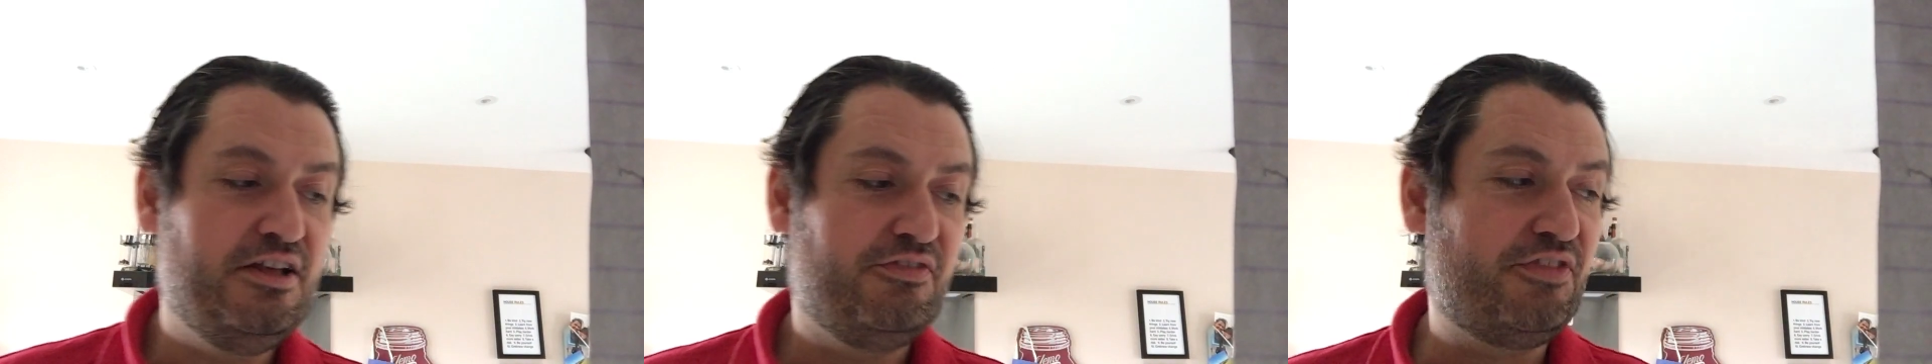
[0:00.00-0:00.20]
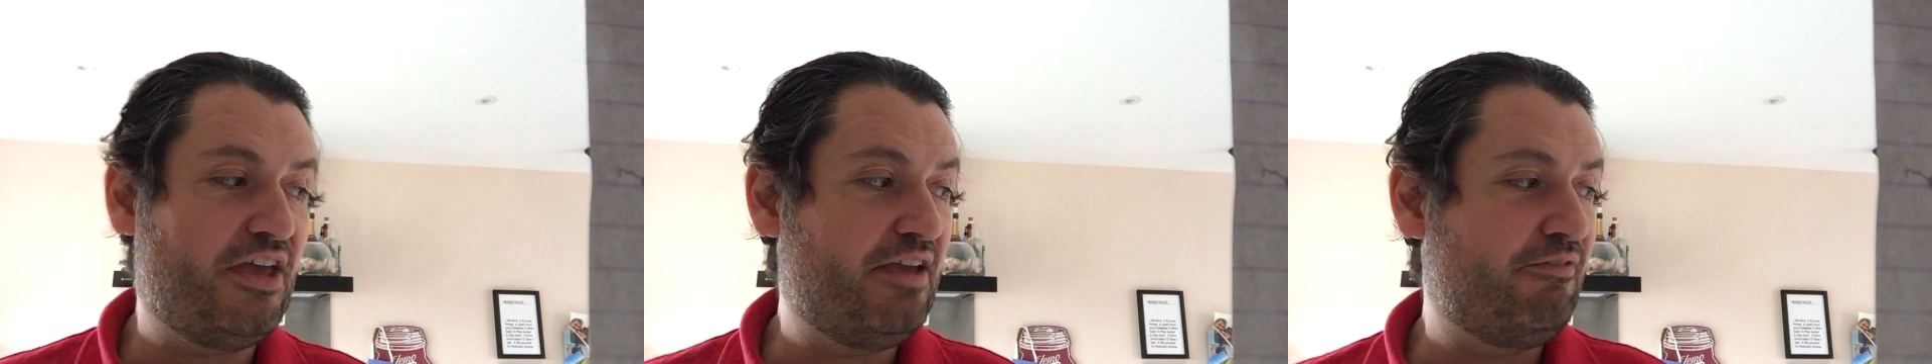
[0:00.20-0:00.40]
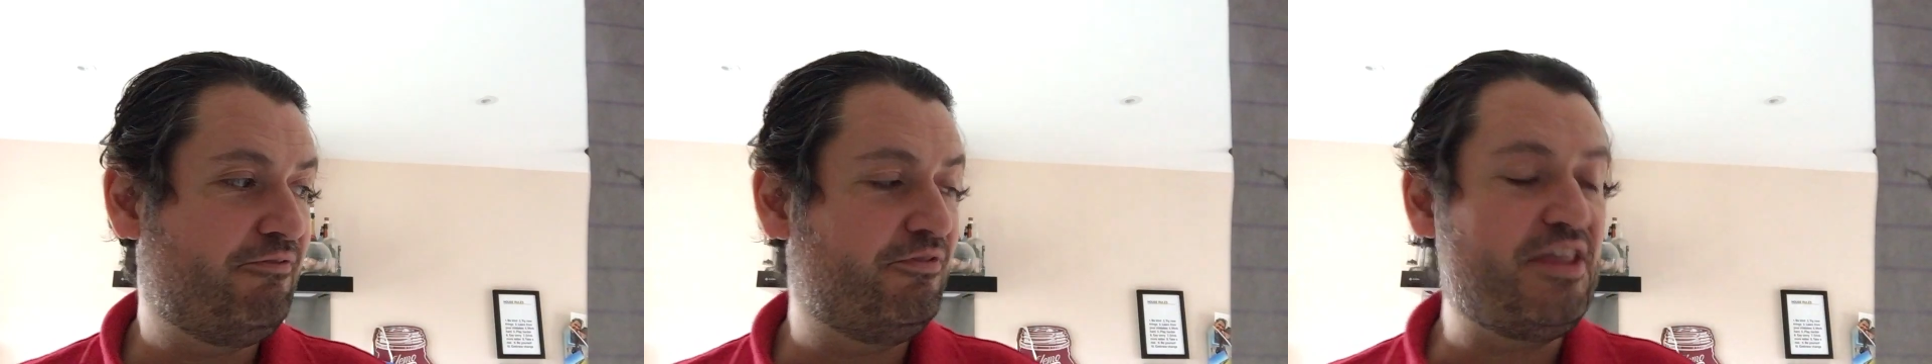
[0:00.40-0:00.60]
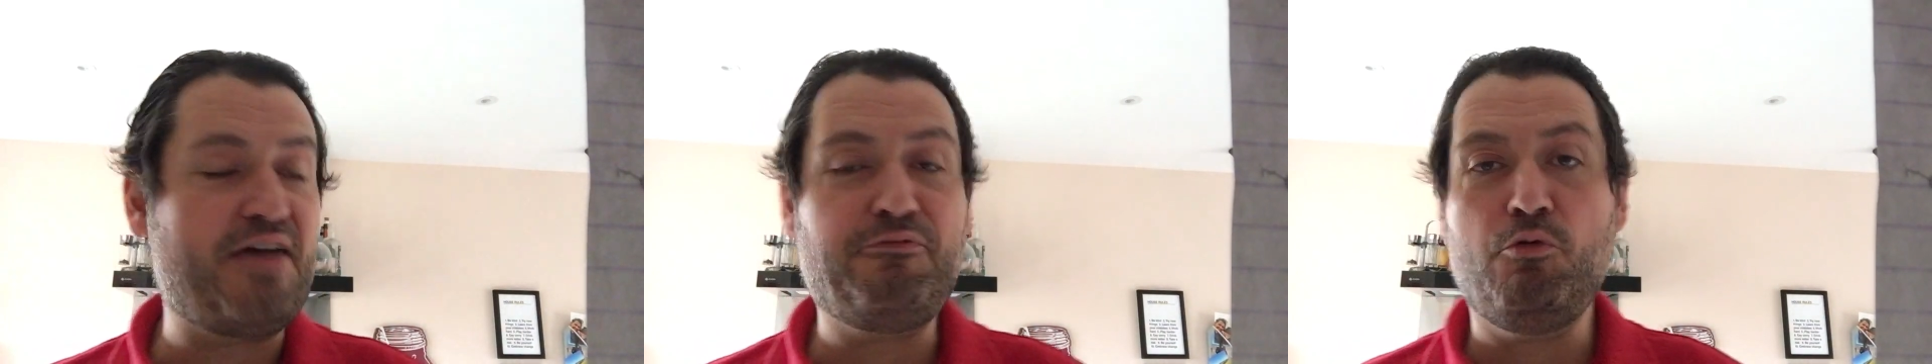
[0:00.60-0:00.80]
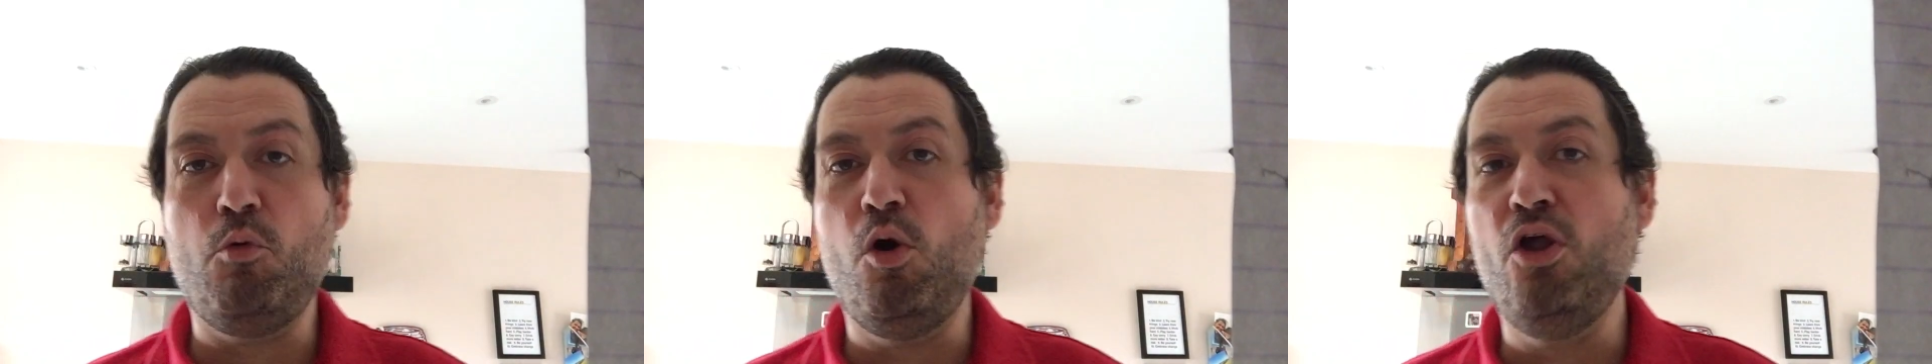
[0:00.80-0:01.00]
They've
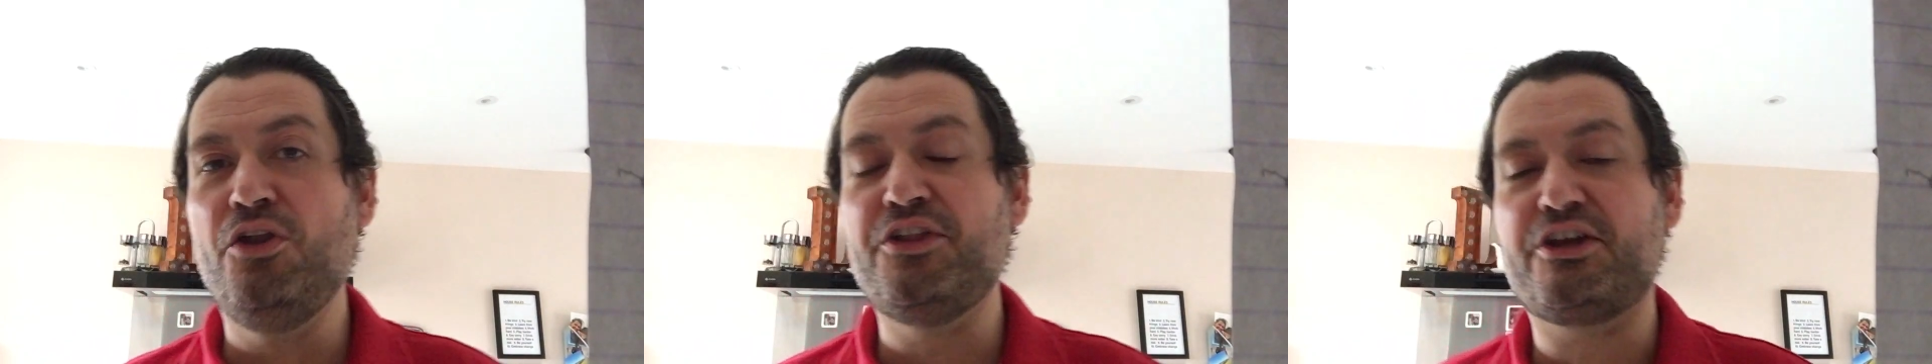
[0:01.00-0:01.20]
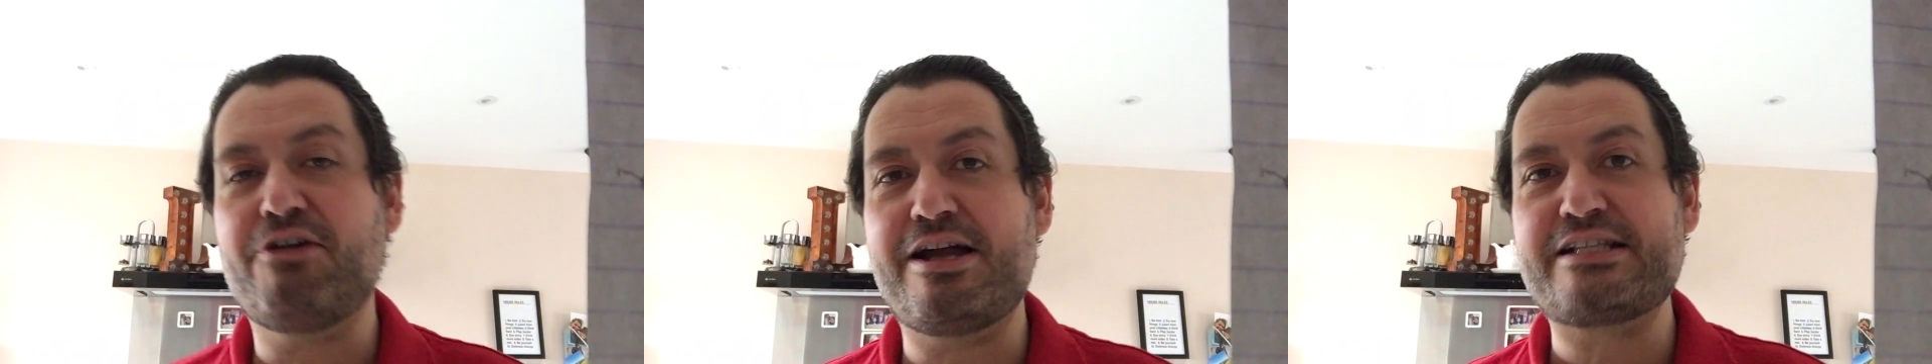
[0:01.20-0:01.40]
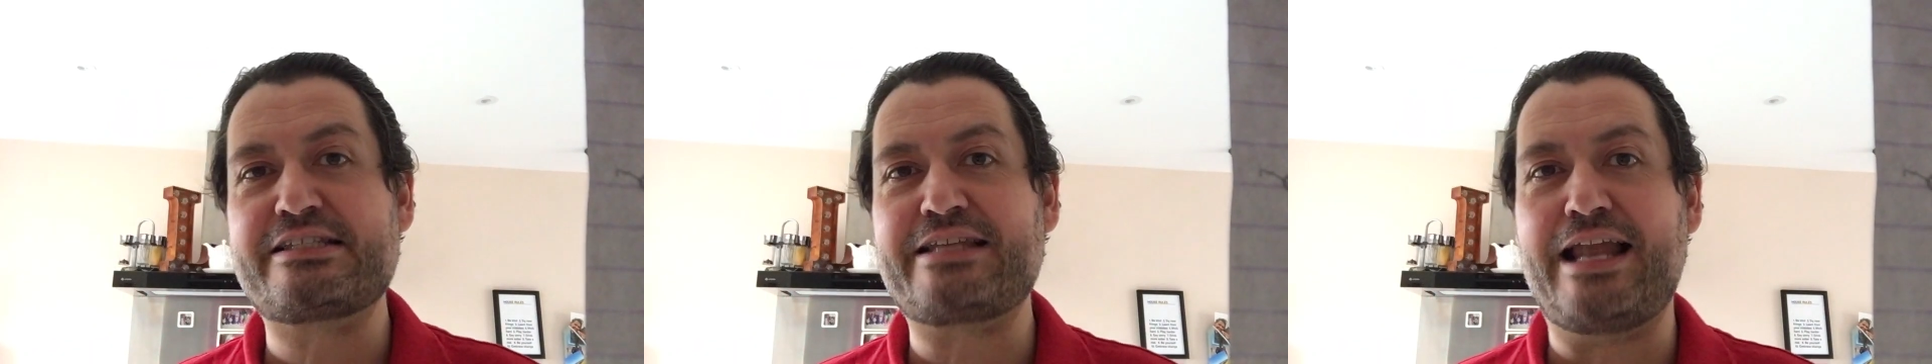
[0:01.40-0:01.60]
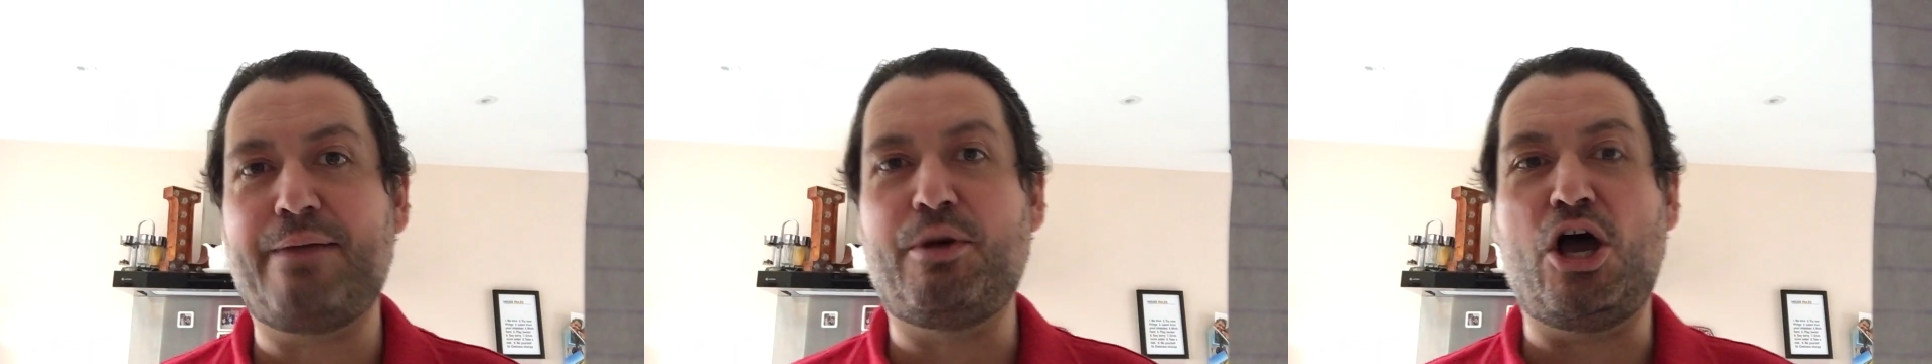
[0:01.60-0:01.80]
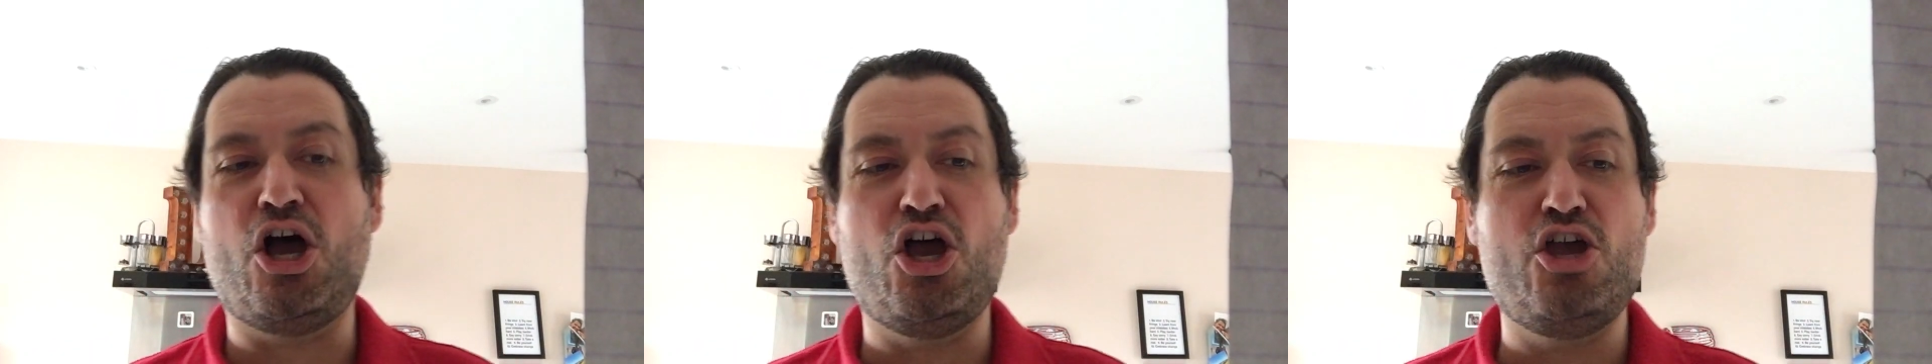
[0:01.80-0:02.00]
never won the Grand Slam
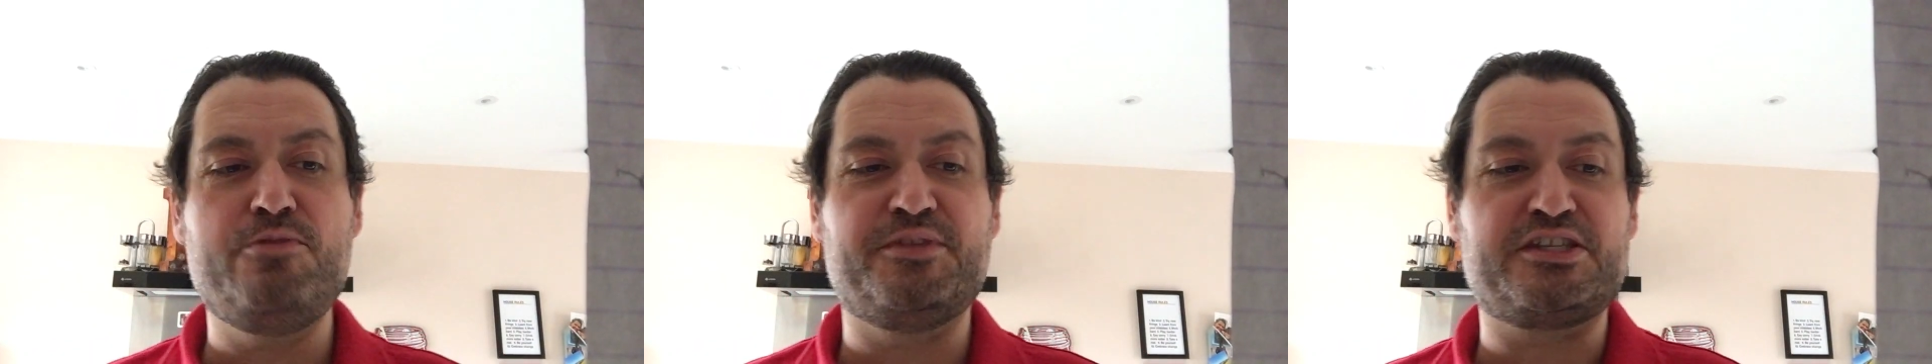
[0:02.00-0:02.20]
at home.